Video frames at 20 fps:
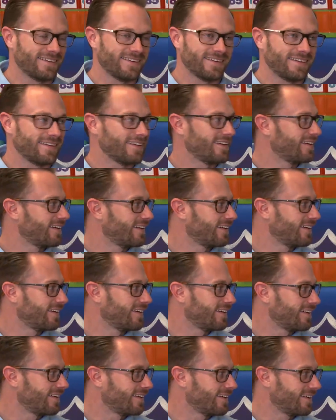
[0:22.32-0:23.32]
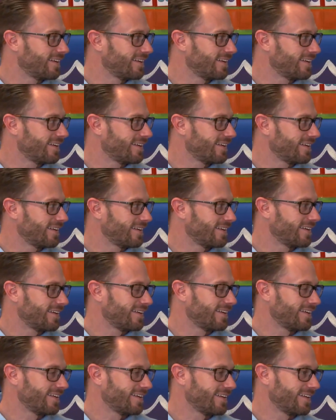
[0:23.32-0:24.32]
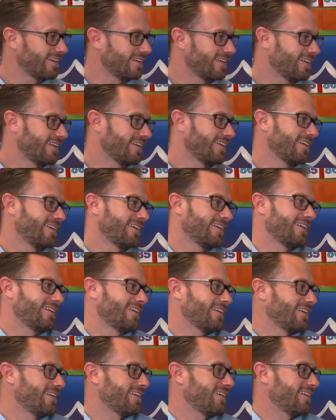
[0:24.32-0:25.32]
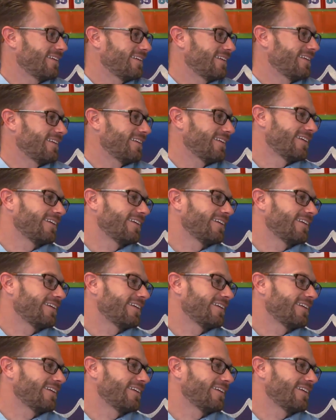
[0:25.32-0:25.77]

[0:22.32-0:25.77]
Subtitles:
(not speaking)